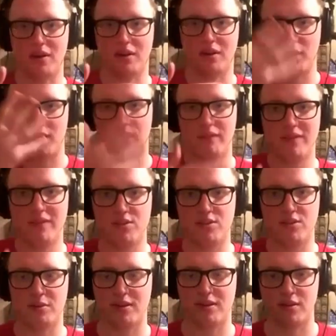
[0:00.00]
wearing Avengers
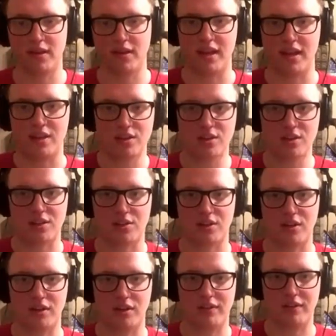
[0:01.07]
fans. He goes, "Hey, you're not the real
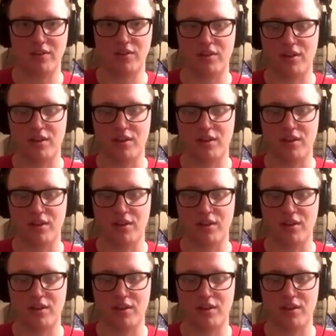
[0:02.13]
Avengers.